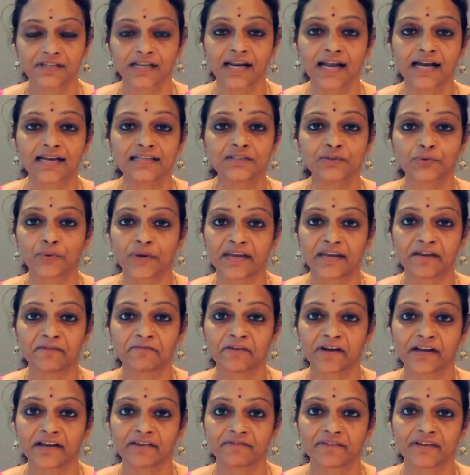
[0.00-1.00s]
for the last
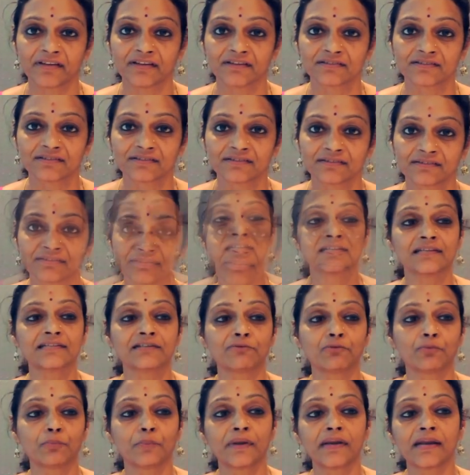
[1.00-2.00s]
25 years. As
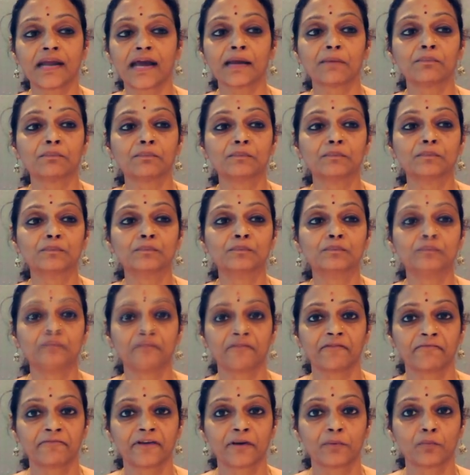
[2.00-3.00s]
a woman,
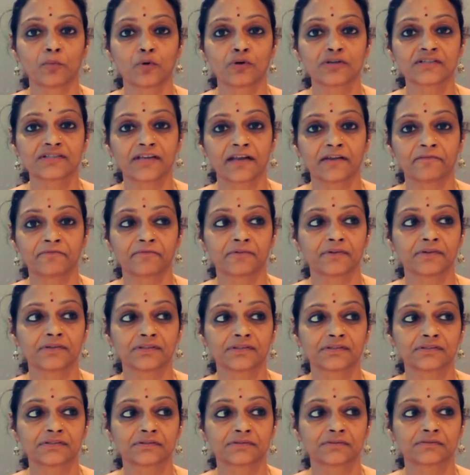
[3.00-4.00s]
I feel more safer
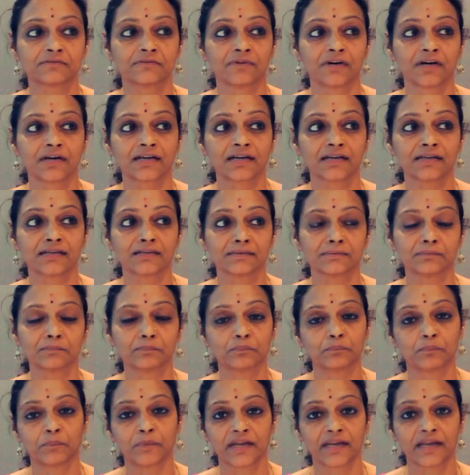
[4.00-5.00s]
to work in
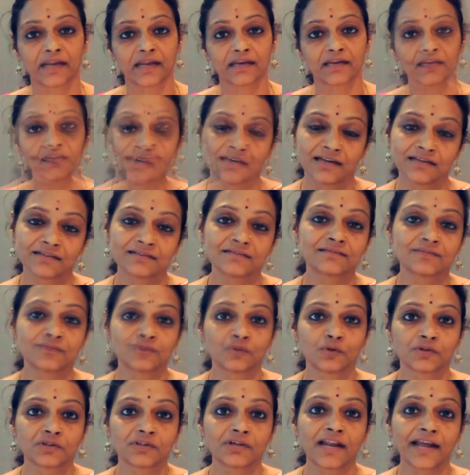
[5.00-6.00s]
Brigade and
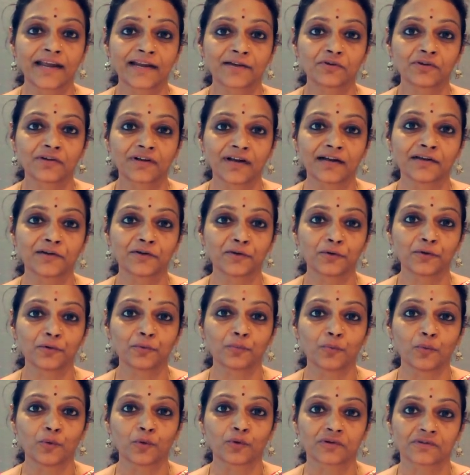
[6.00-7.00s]
would like to continue
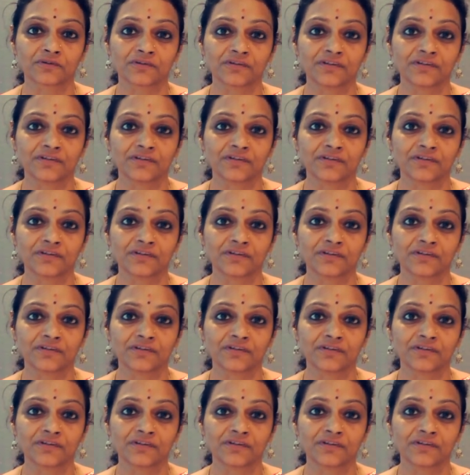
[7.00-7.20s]
more